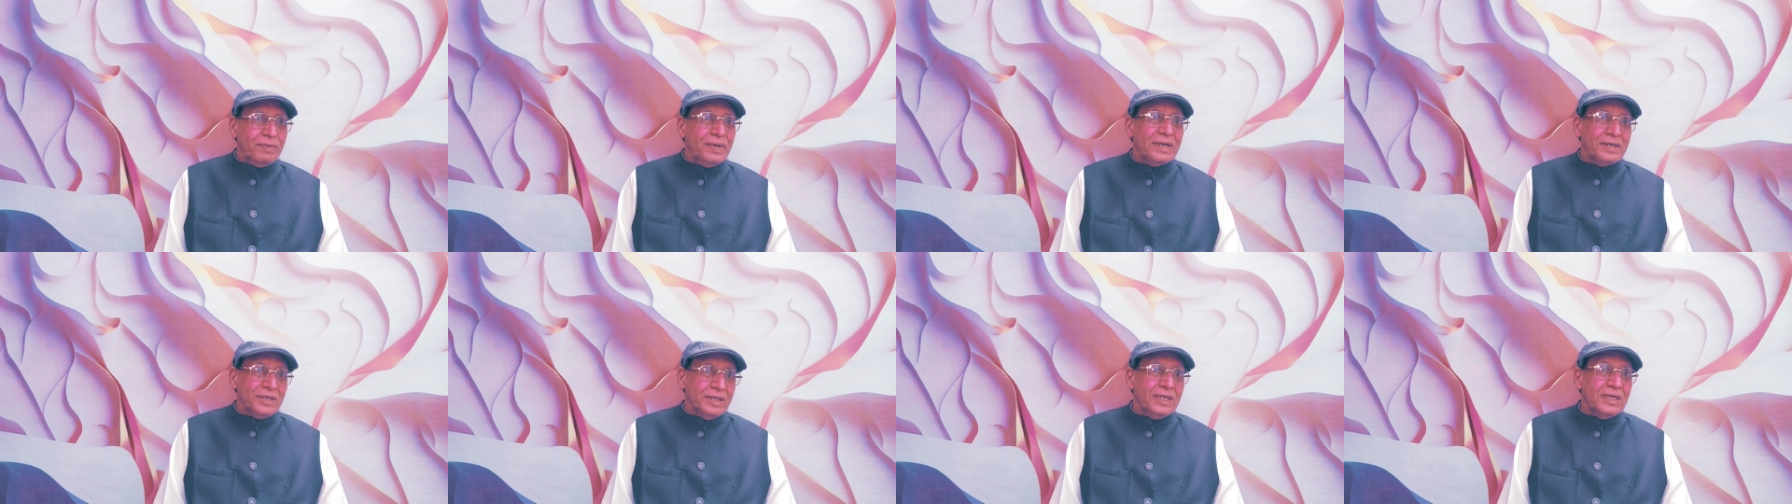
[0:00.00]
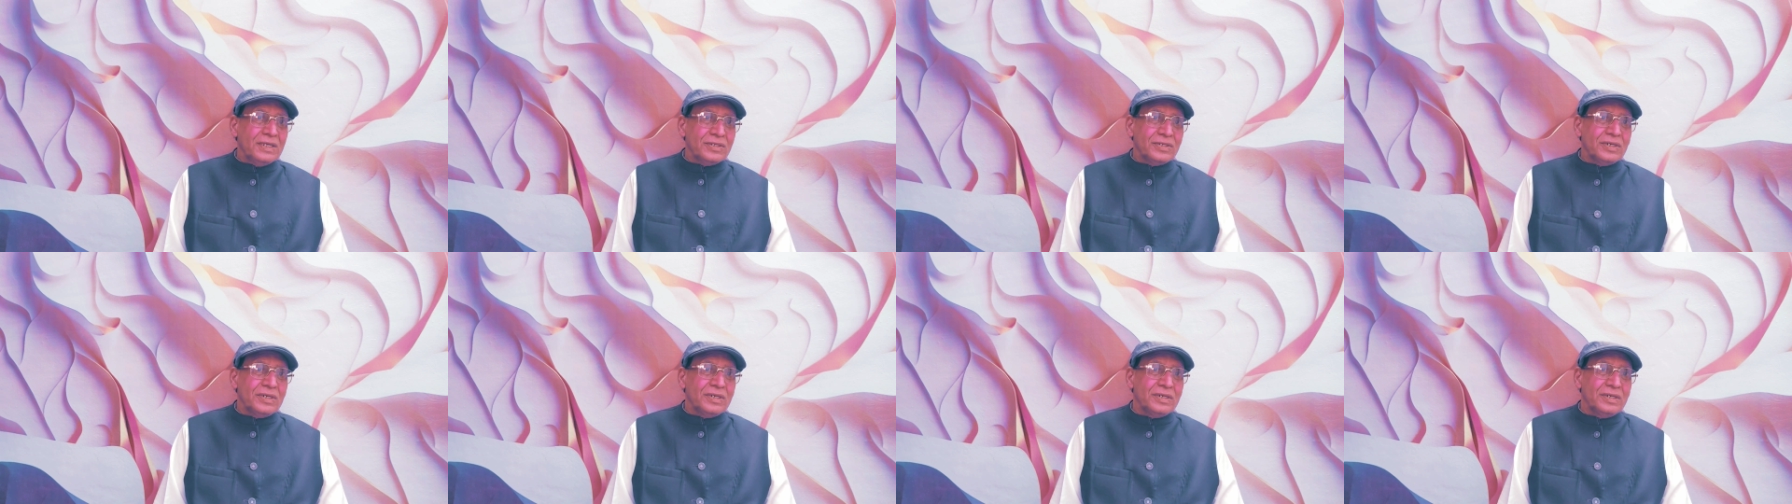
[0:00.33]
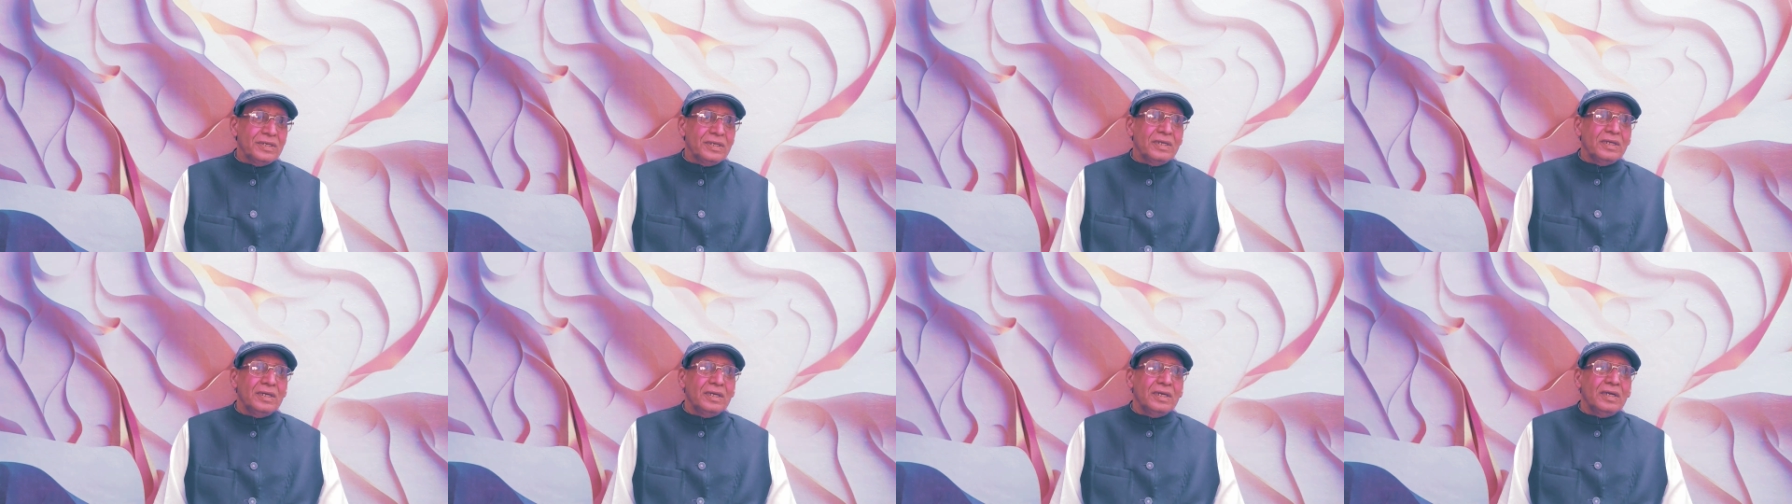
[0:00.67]
fatty acid,
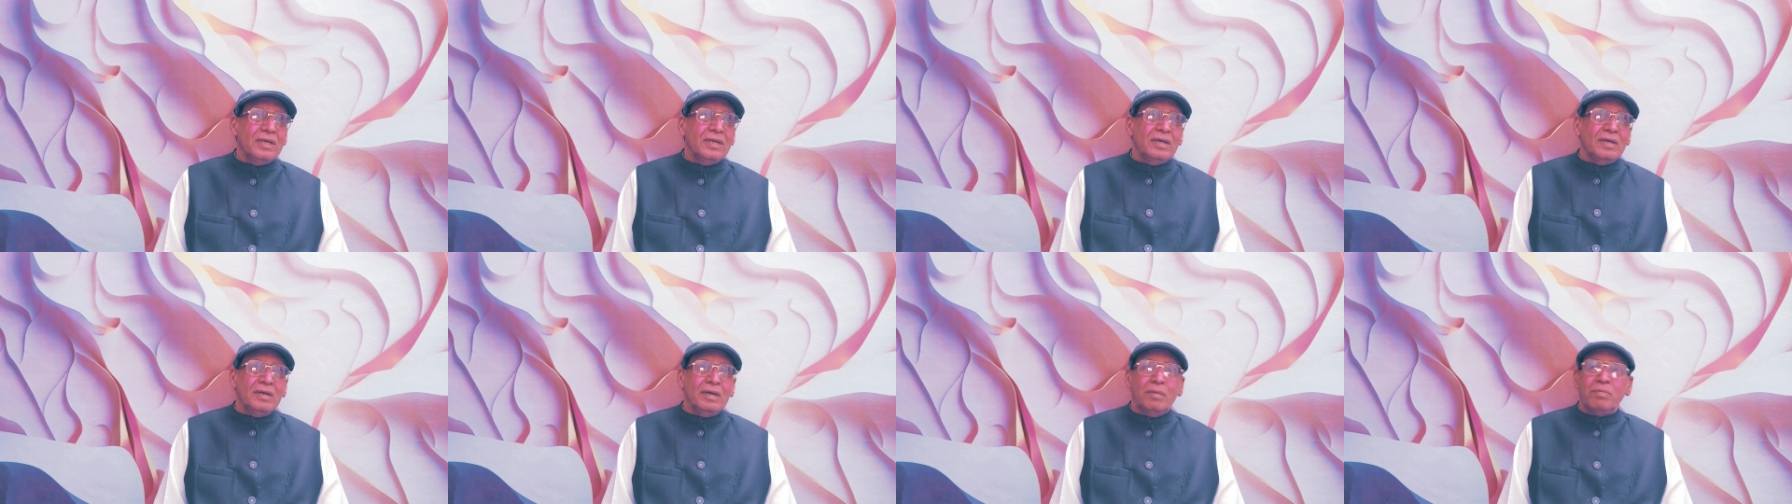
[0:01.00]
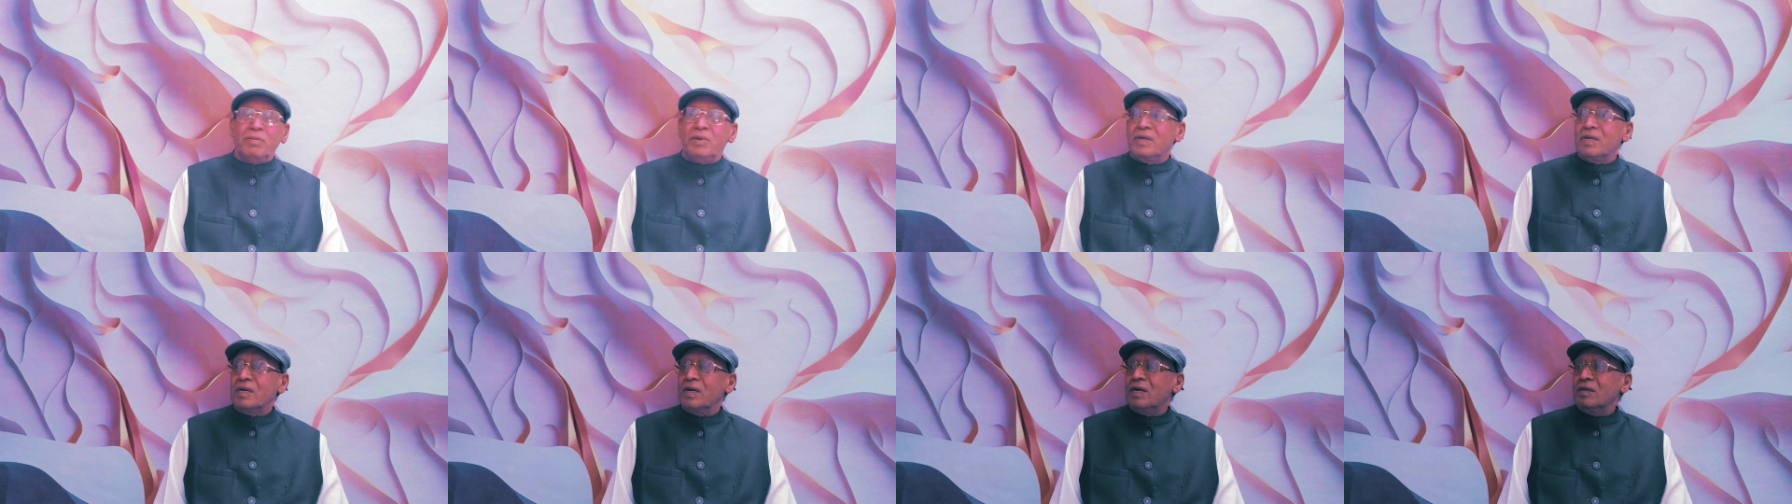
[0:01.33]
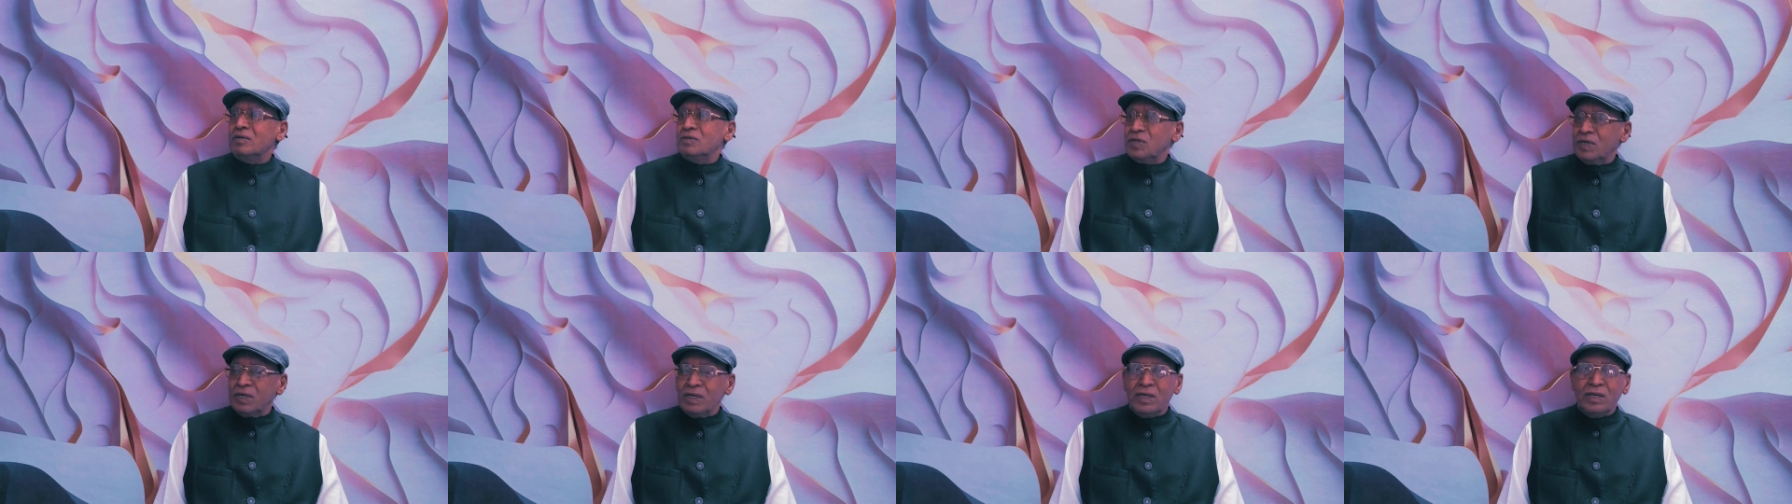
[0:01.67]

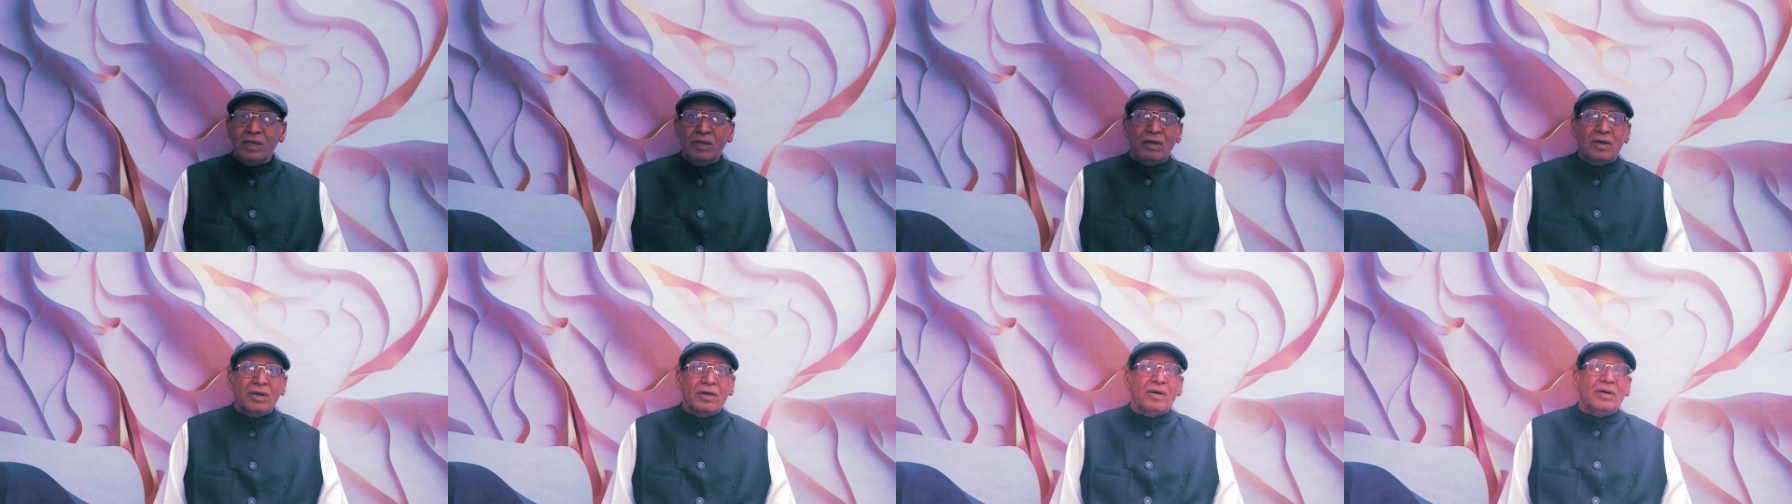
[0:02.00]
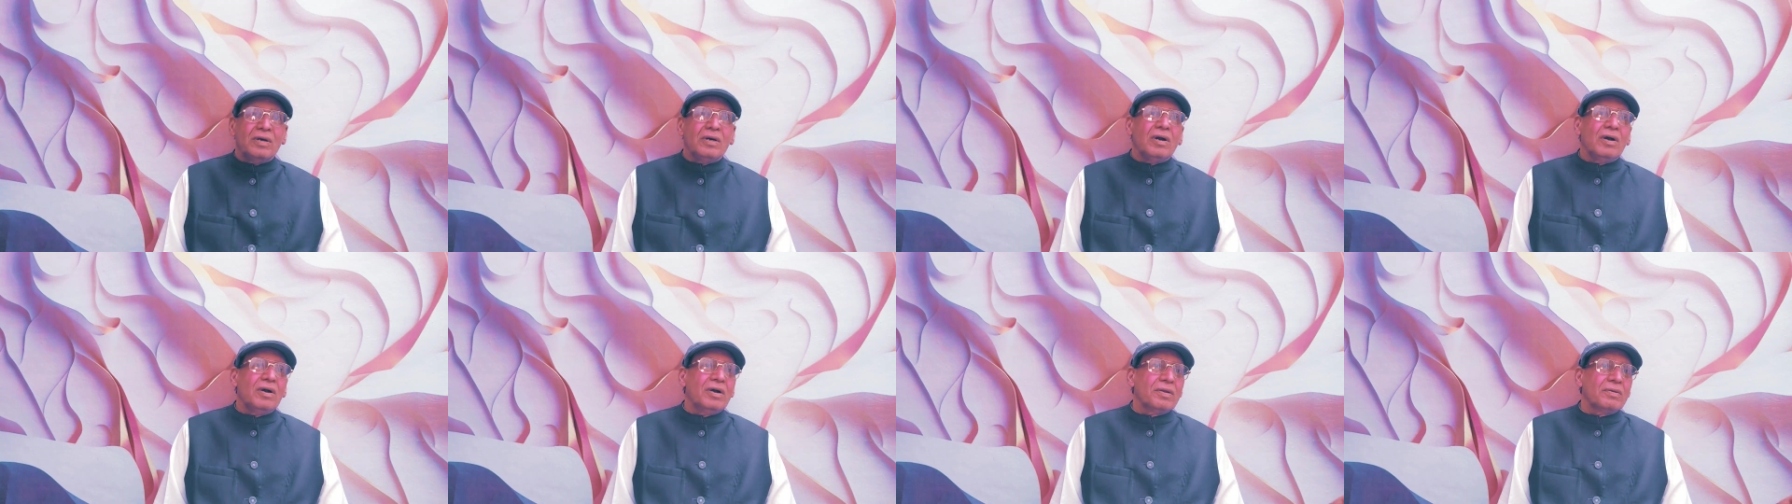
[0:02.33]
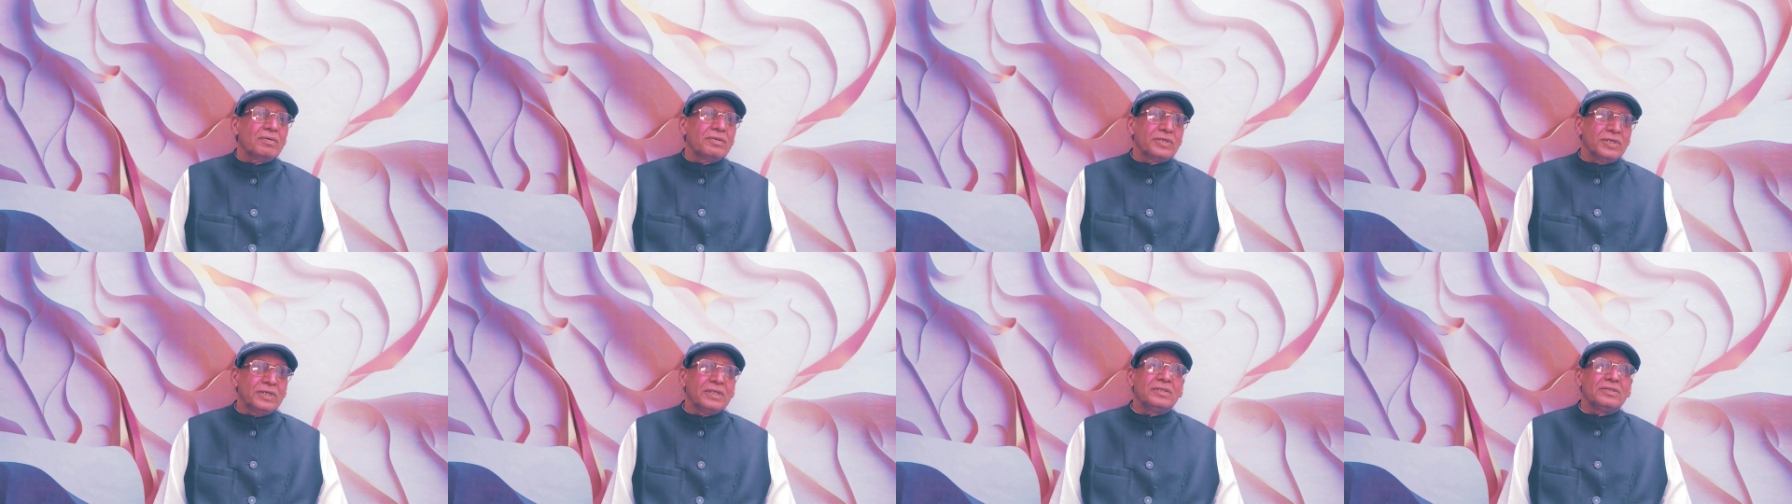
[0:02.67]
omega-3
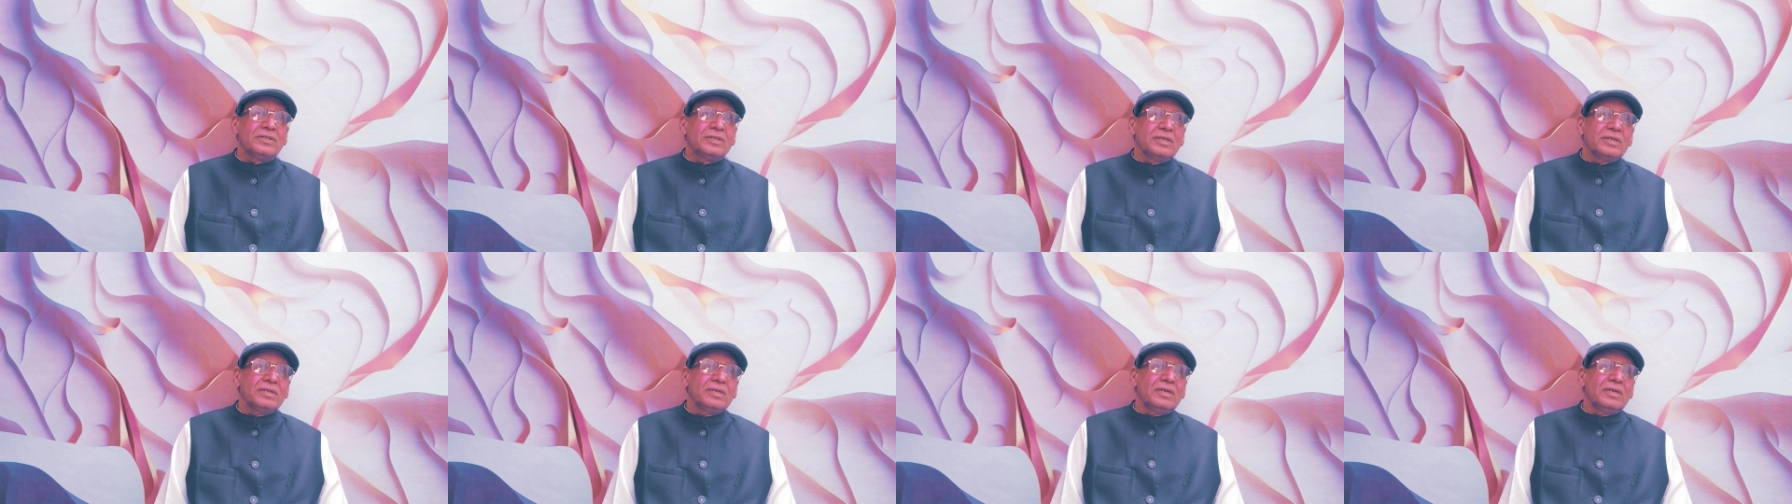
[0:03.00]
or 6